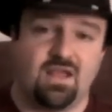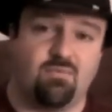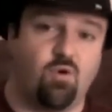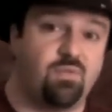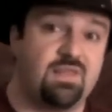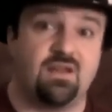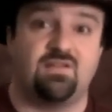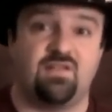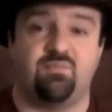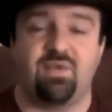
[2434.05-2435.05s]
and I'm hoping
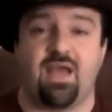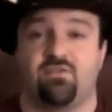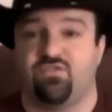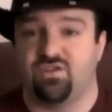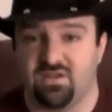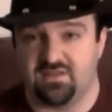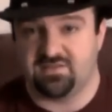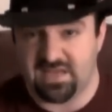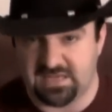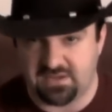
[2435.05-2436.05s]
that this pattern's going to
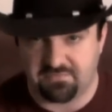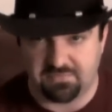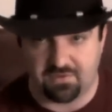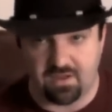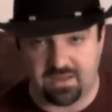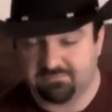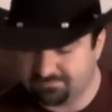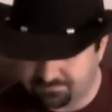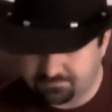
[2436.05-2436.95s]
continue, all right?